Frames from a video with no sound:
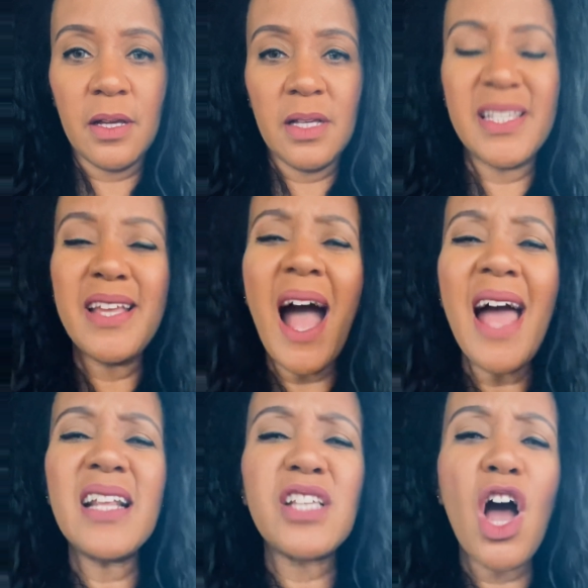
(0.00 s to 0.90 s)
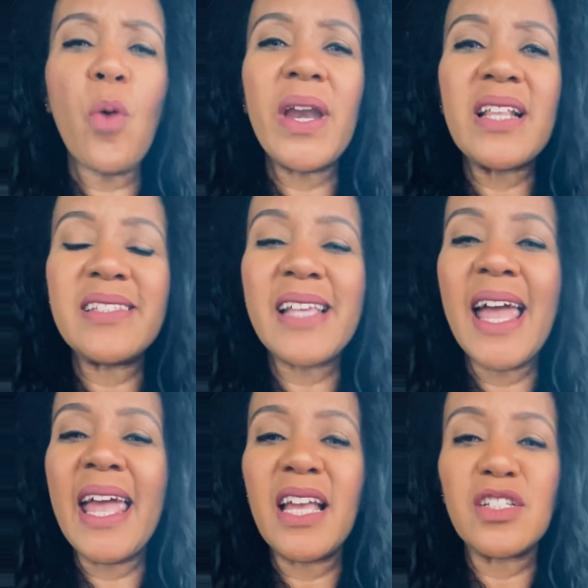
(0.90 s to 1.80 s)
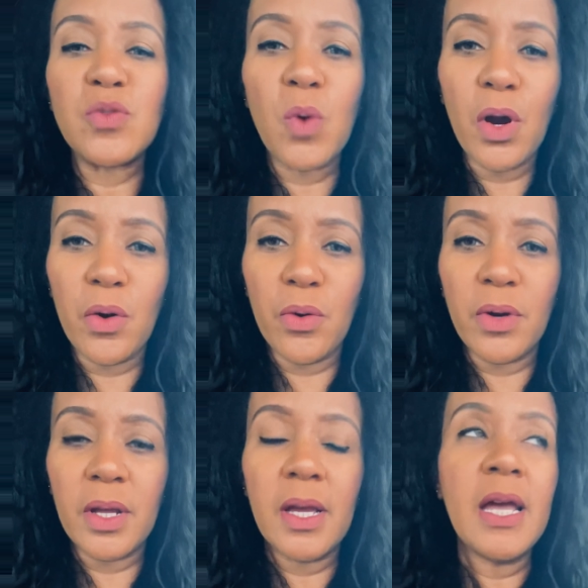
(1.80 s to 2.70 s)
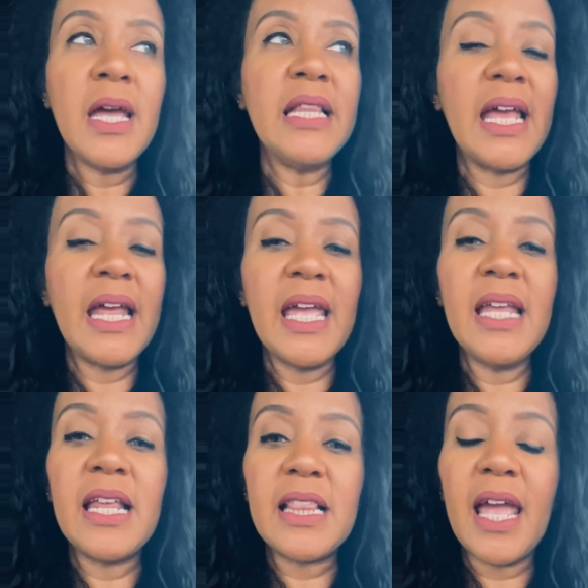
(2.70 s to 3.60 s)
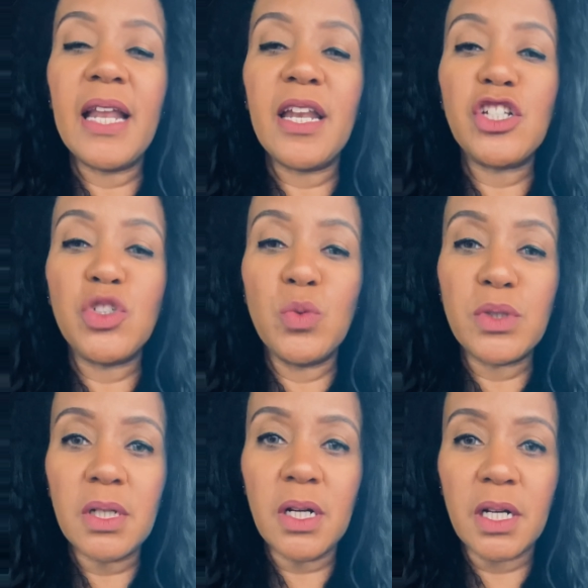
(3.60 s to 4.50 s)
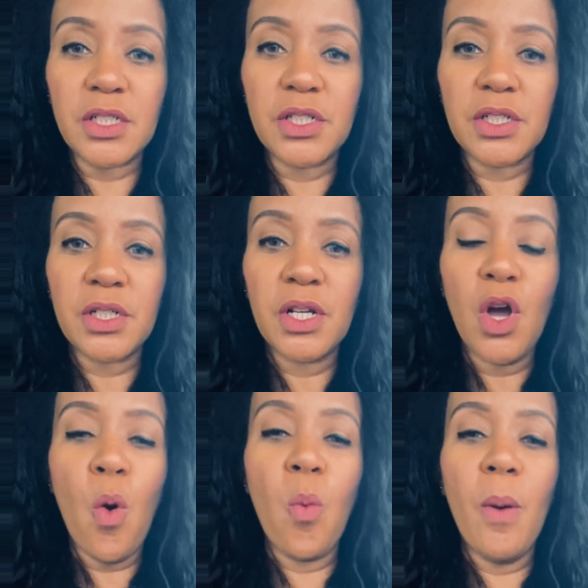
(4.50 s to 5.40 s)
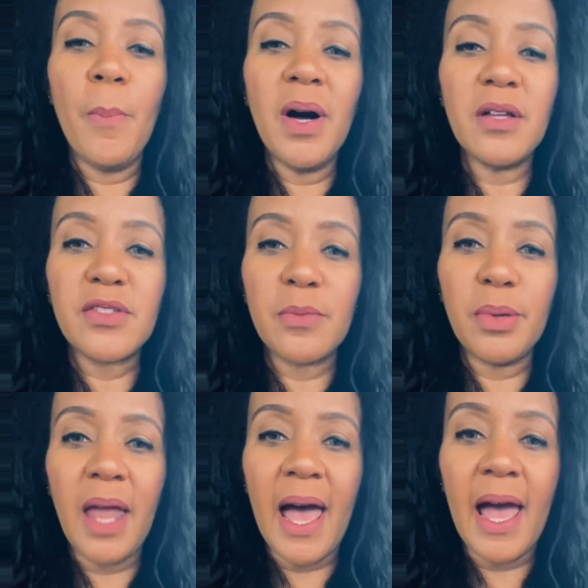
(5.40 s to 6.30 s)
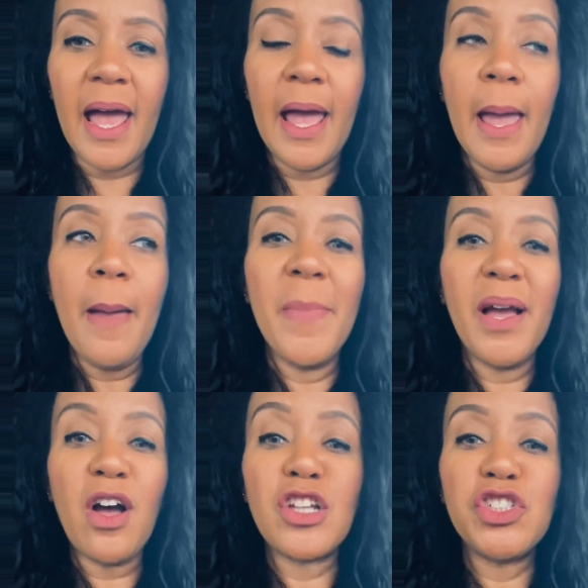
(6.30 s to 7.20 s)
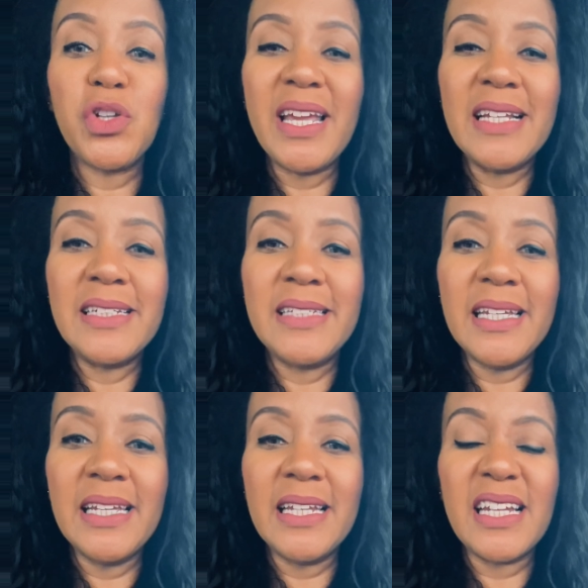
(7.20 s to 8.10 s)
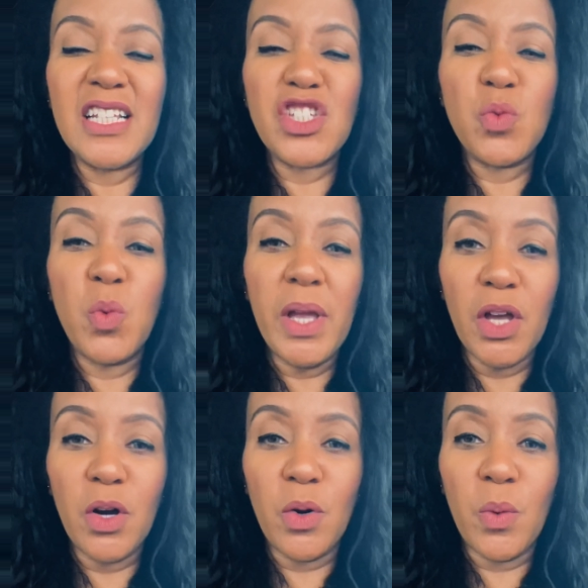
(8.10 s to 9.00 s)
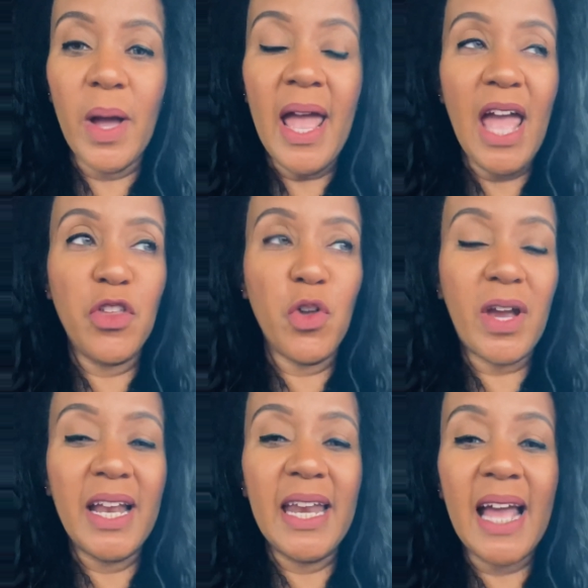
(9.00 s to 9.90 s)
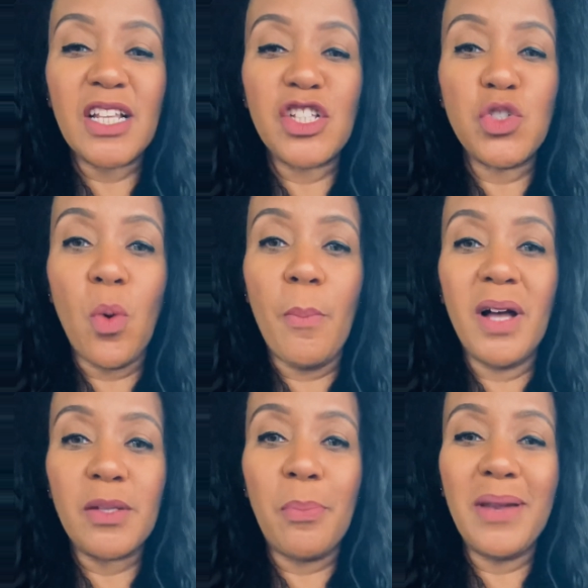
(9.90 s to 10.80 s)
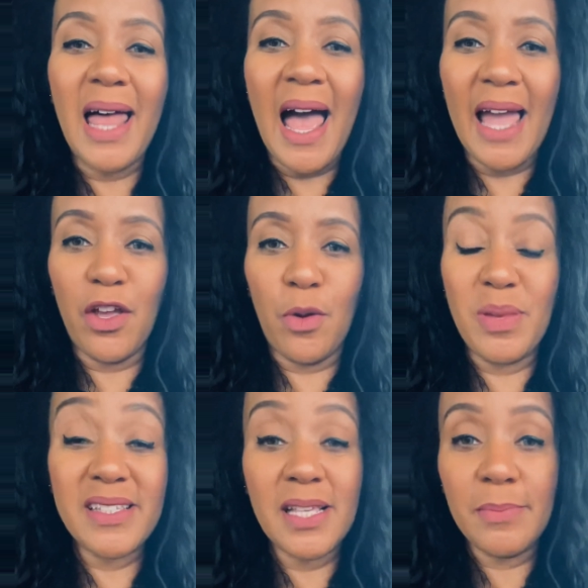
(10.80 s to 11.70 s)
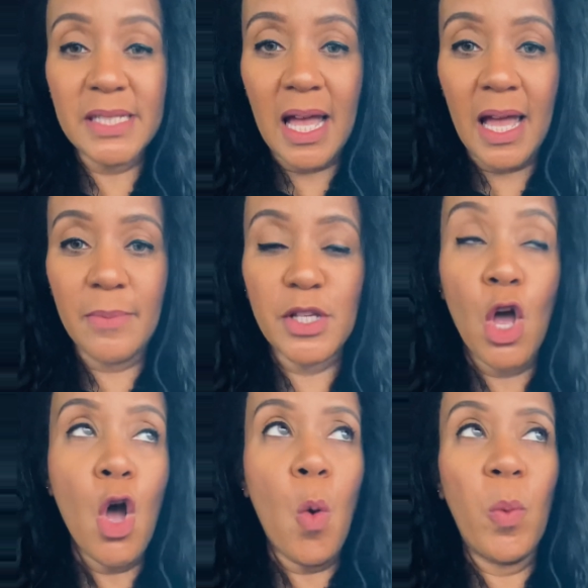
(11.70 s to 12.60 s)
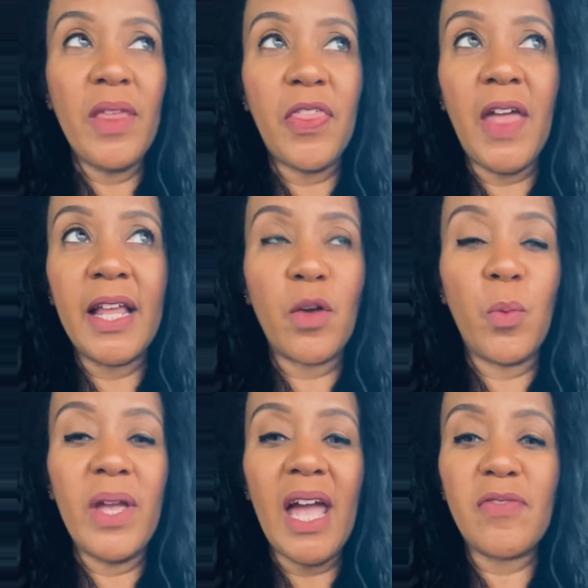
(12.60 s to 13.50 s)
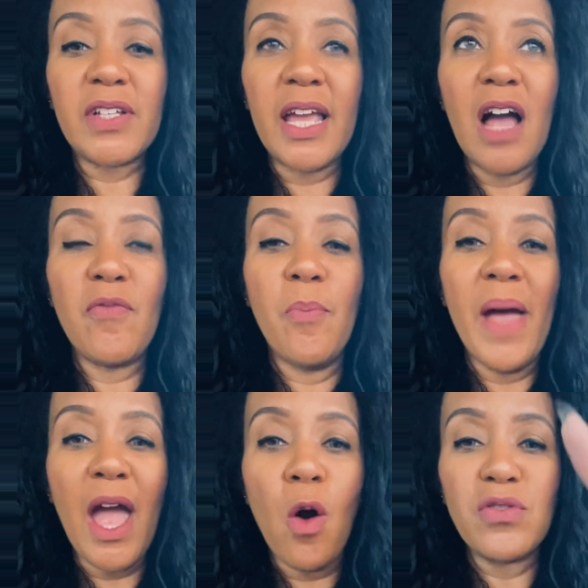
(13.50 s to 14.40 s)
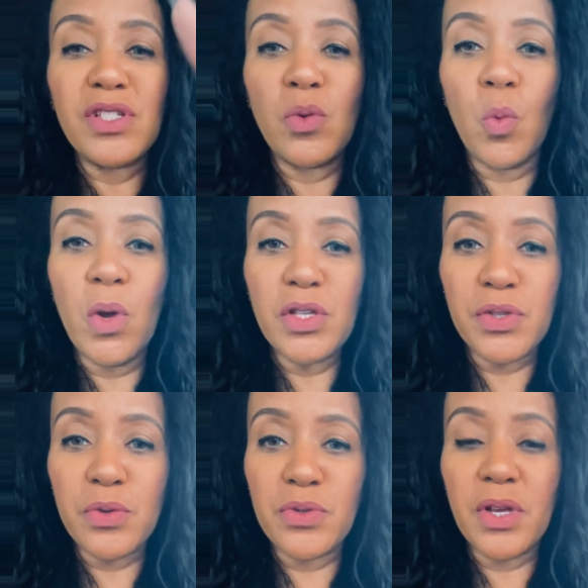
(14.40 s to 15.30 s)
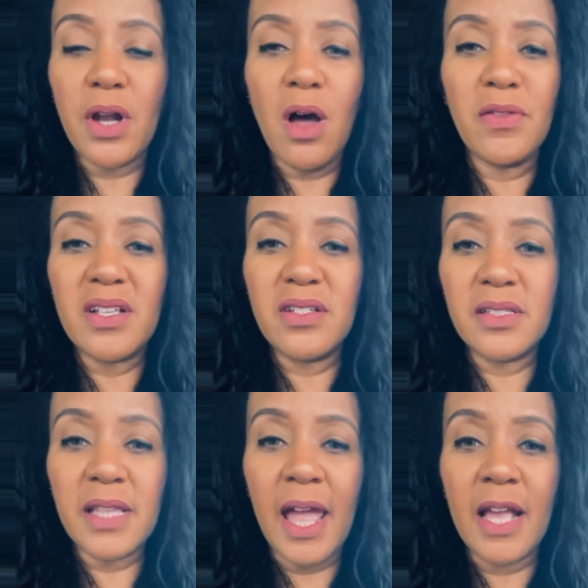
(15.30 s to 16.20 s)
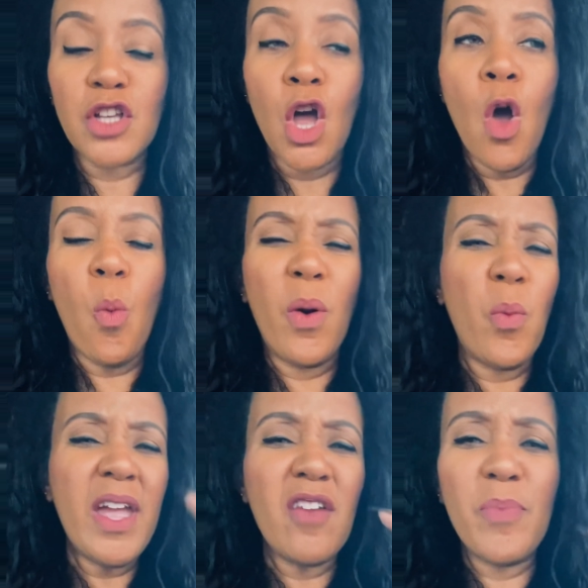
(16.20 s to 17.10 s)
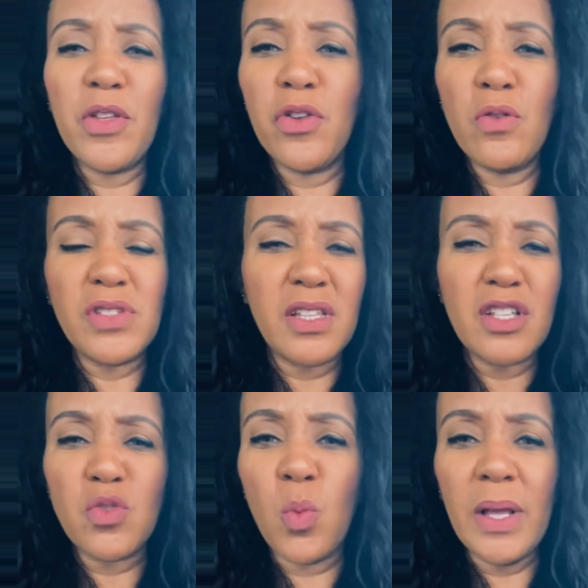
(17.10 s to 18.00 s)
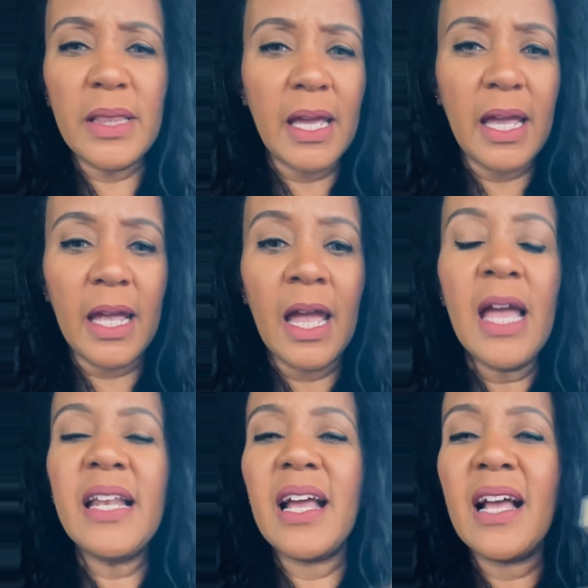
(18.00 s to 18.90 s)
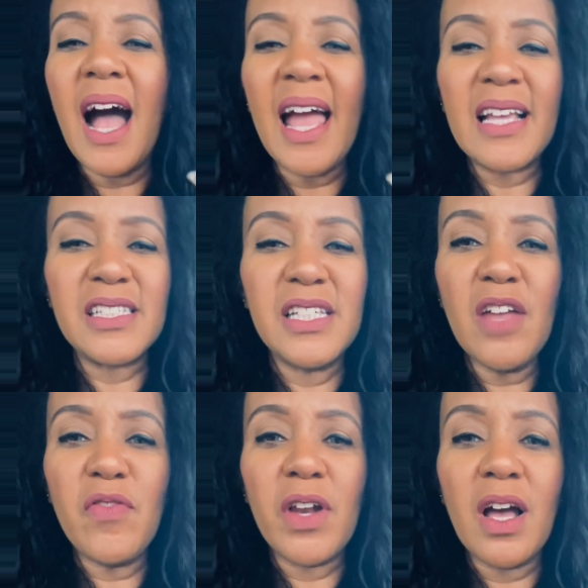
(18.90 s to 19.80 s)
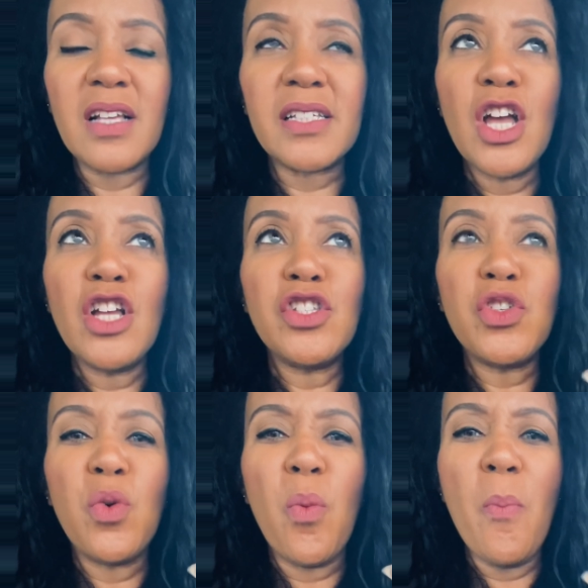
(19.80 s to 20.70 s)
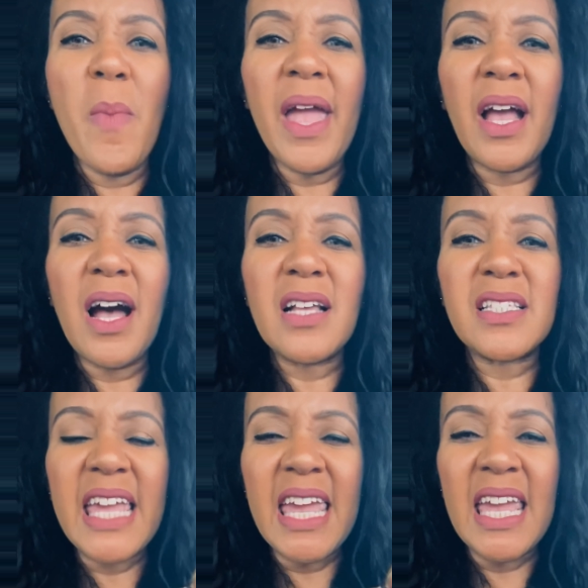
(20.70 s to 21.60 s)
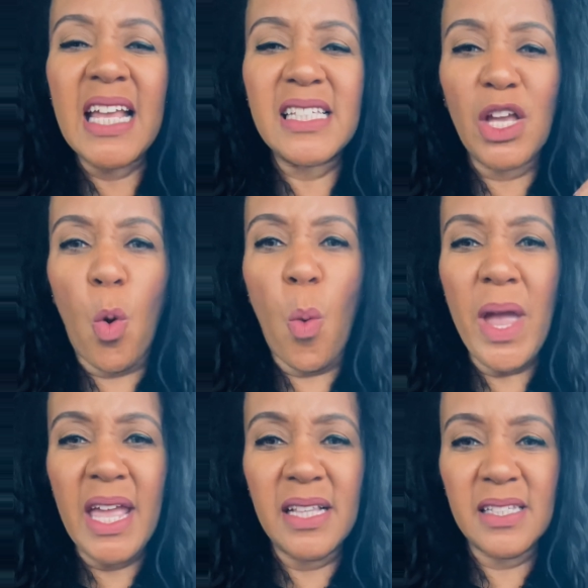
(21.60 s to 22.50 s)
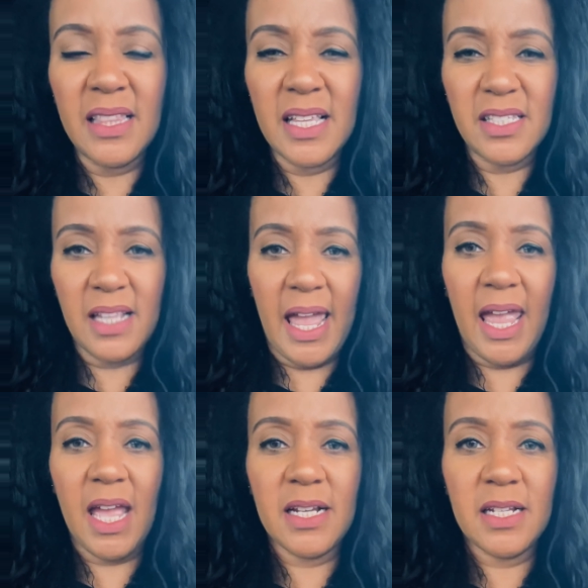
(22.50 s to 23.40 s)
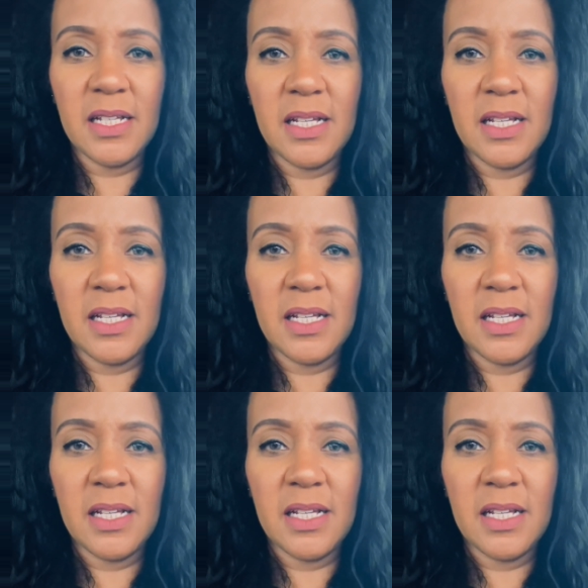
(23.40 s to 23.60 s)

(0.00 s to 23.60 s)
See, God has already said in his word that anything that you touch will multiply, because you're indeed in his will and you're connected to a multiplier. But sometimes we think that we have to have bells and whistles and all these things when we have been using this one thing that God has given us to make us kings and queens in this land.